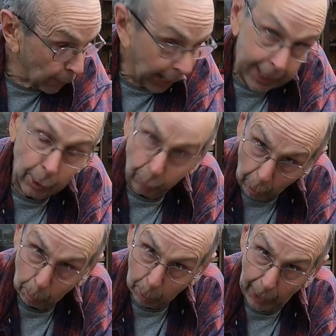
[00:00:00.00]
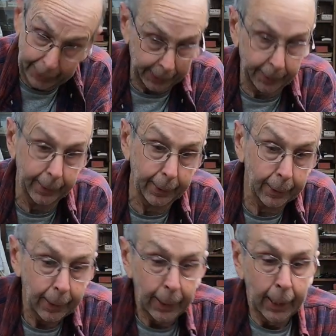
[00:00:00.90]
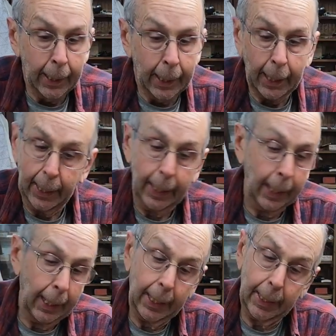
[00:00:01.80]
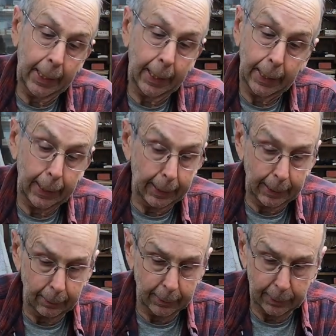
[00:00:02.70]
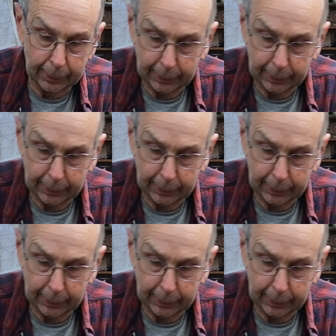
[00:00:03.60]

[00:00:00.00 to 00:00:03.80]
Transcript: asphalt product in it, and it was